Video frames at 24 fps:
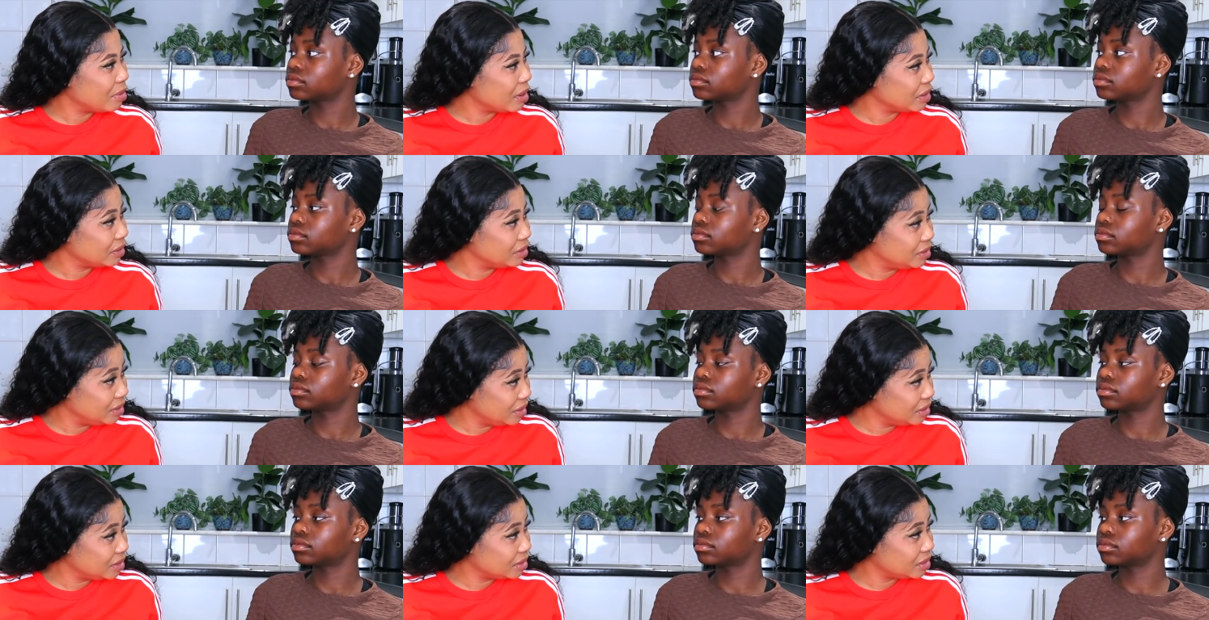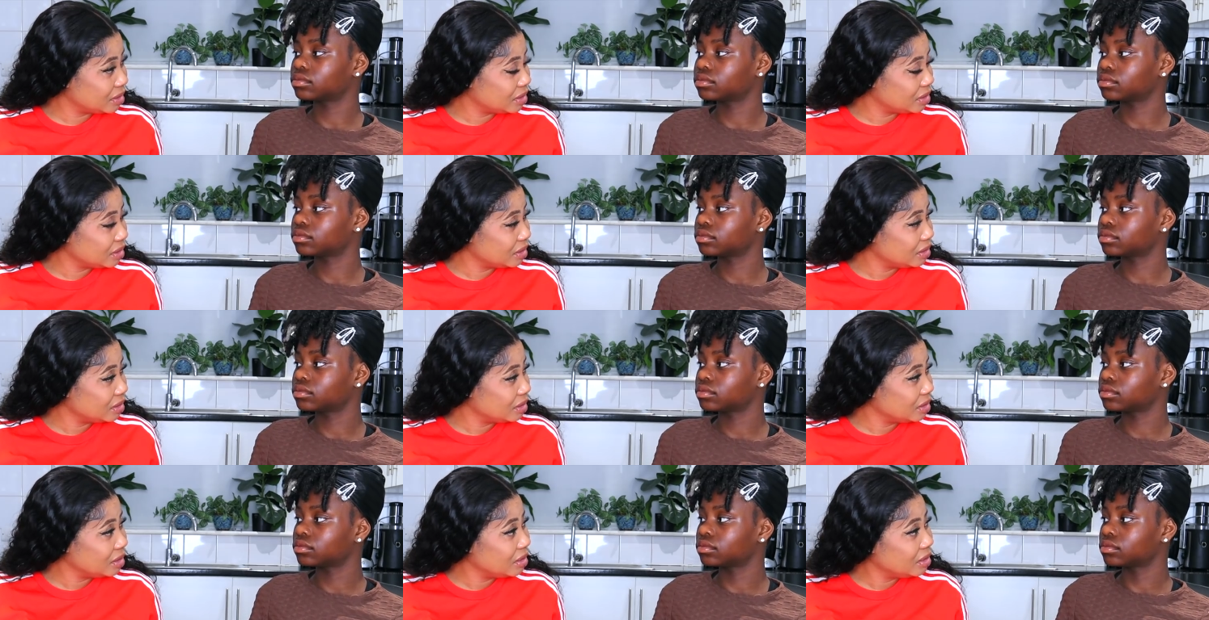Speaker 1: about this
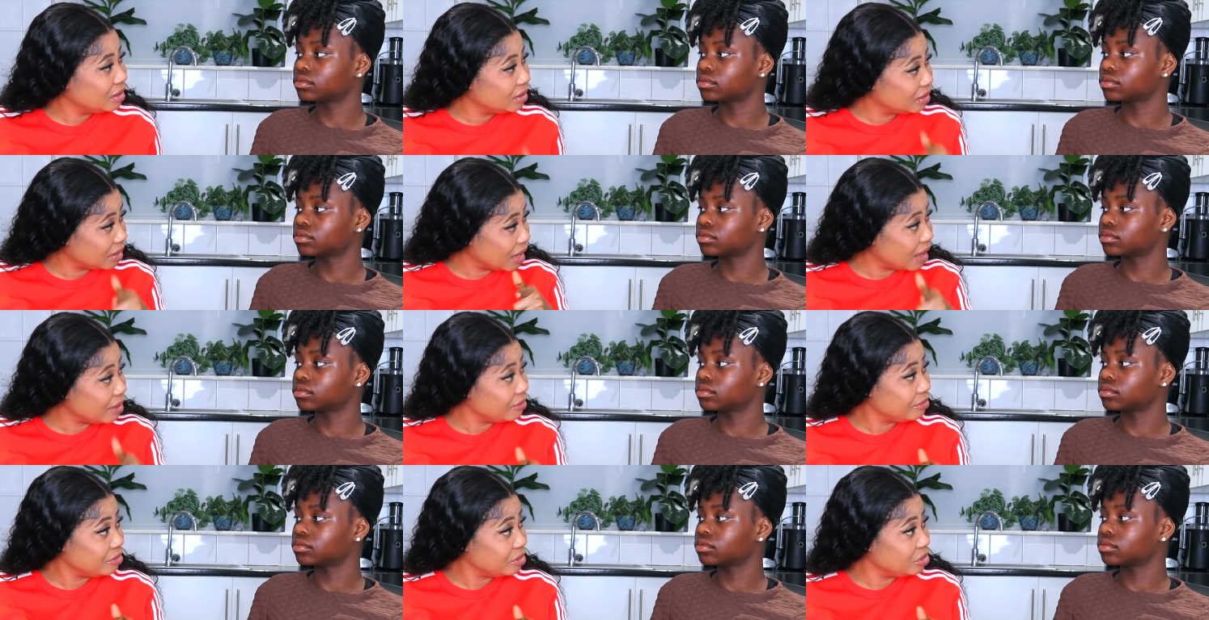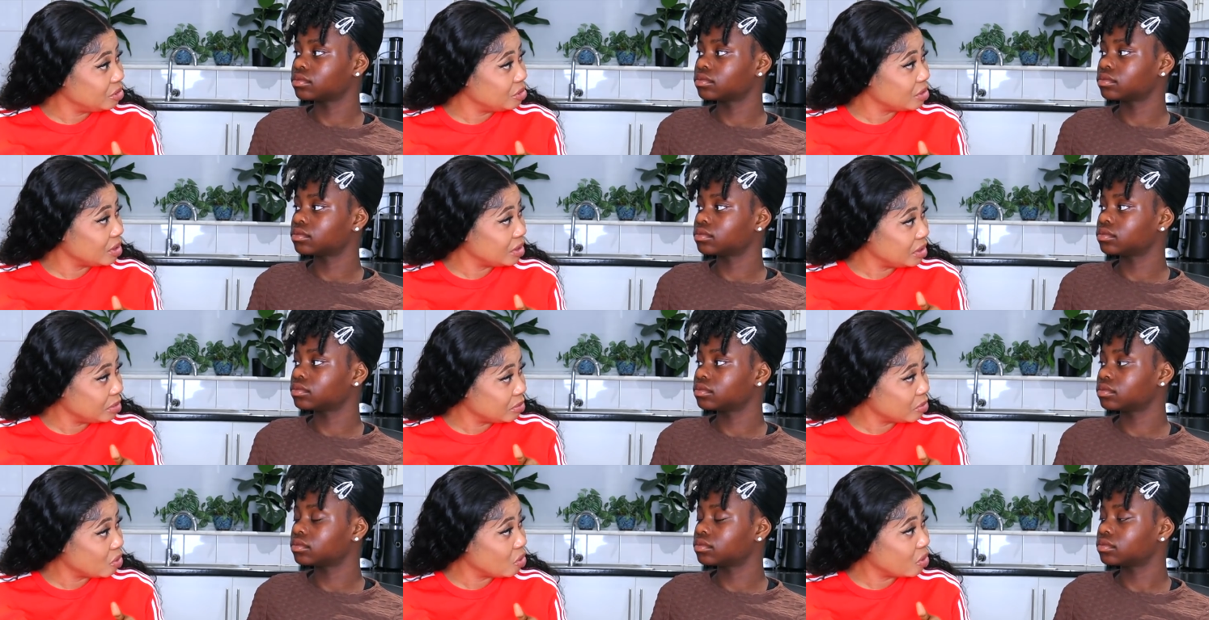in live video
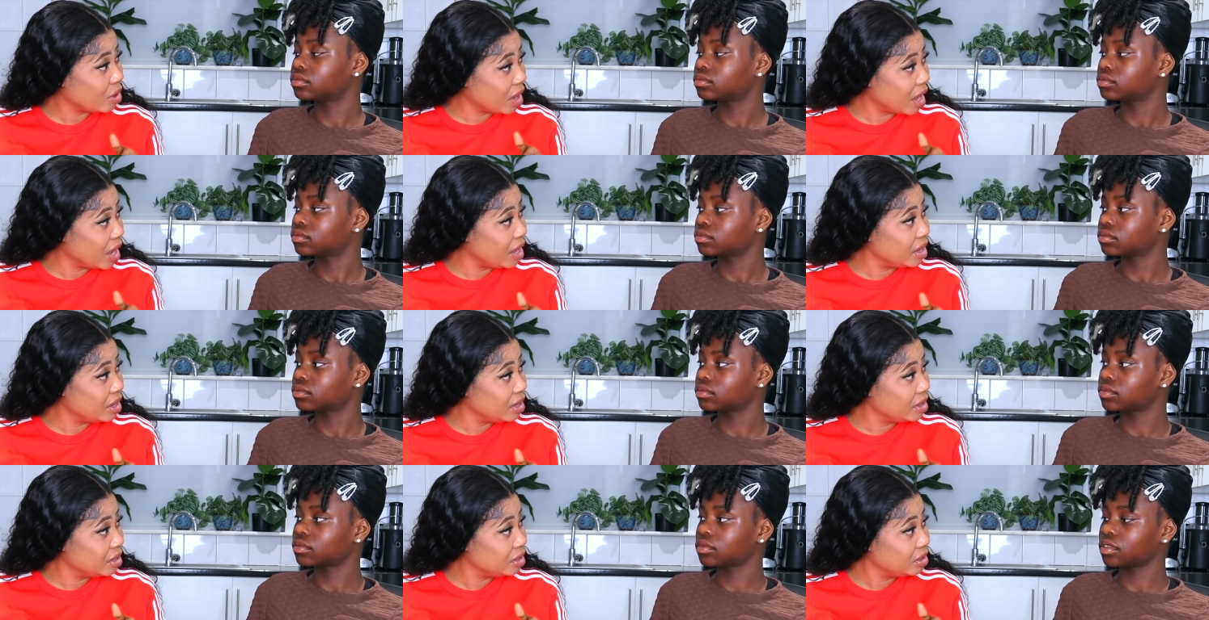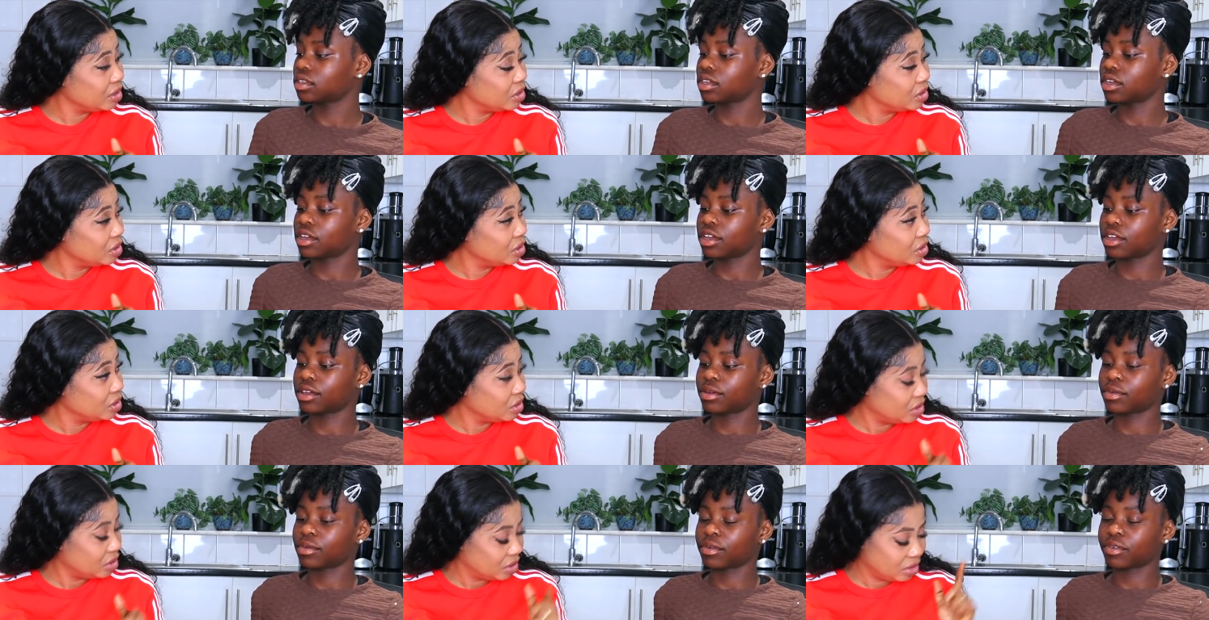anymore, okay?
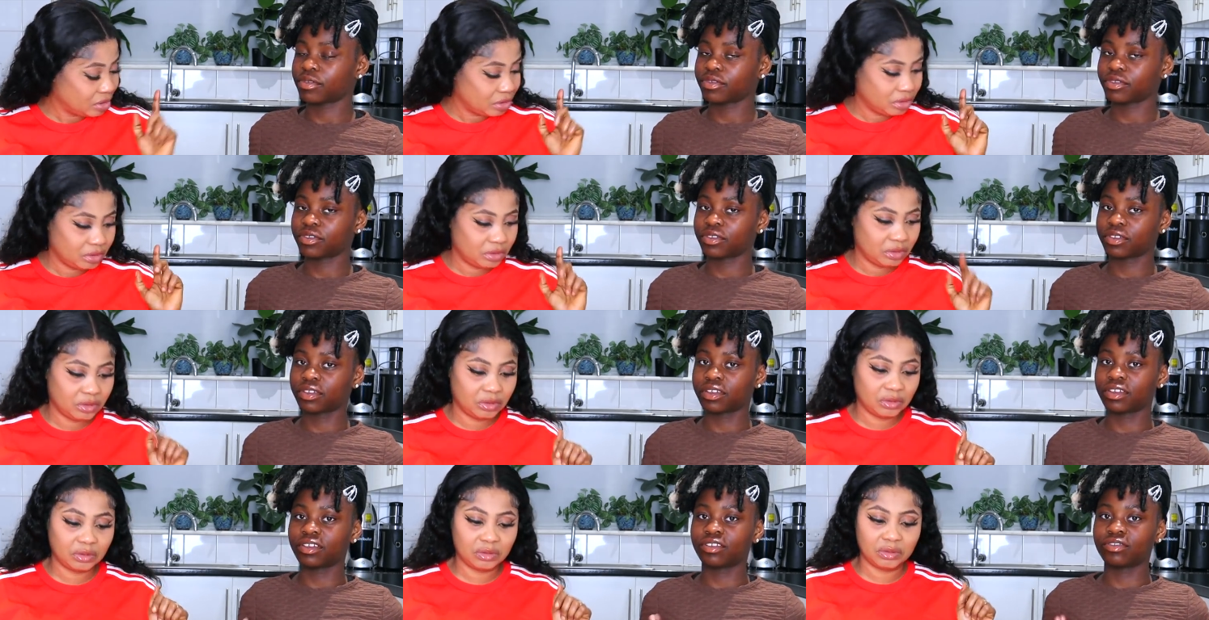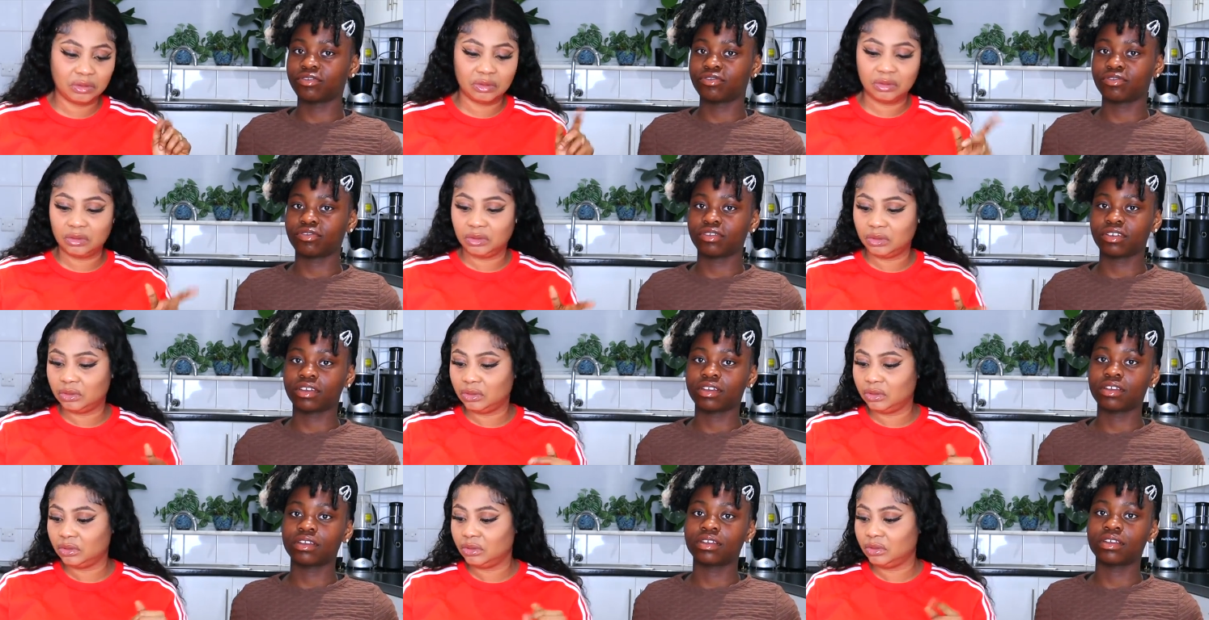Okay, I'm
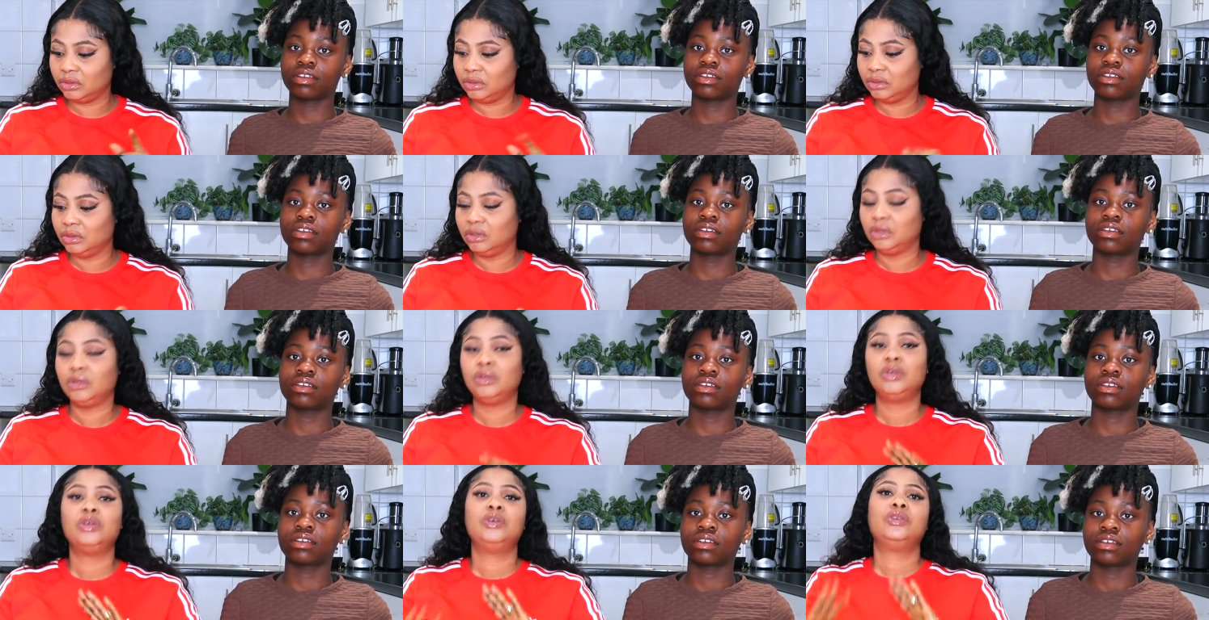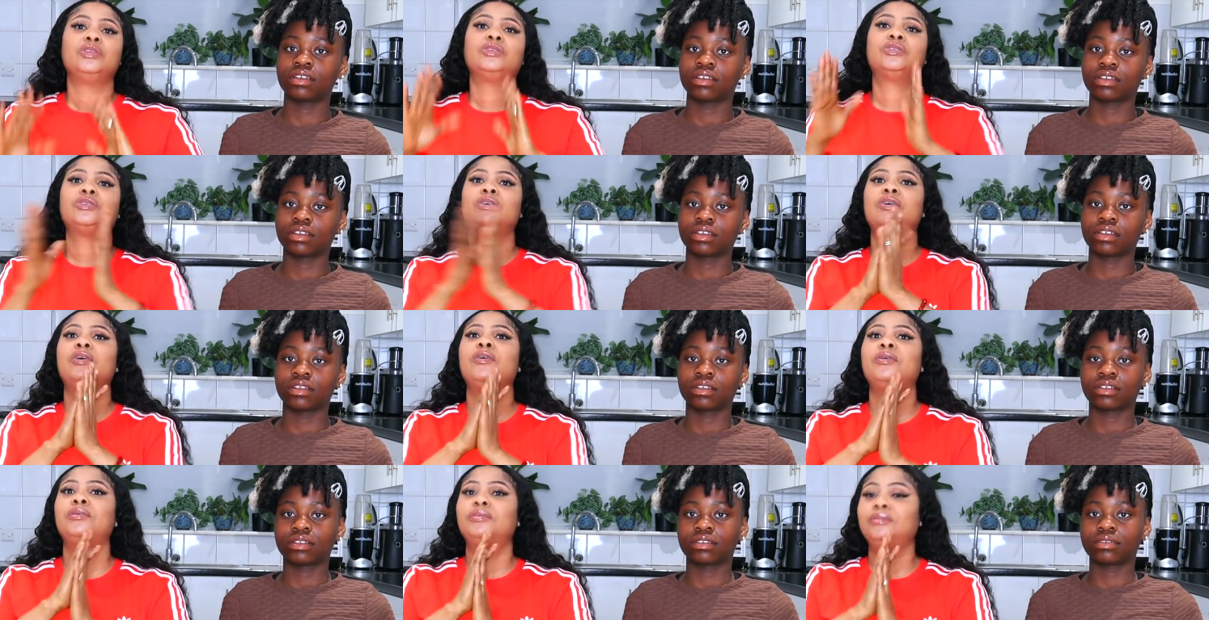try.
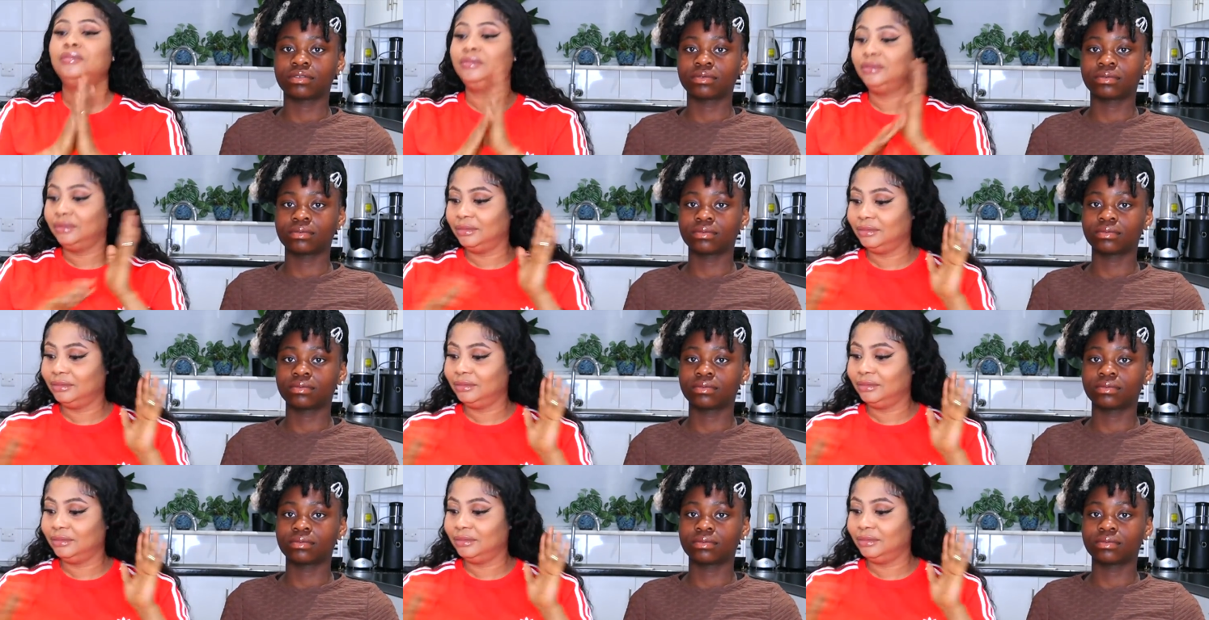So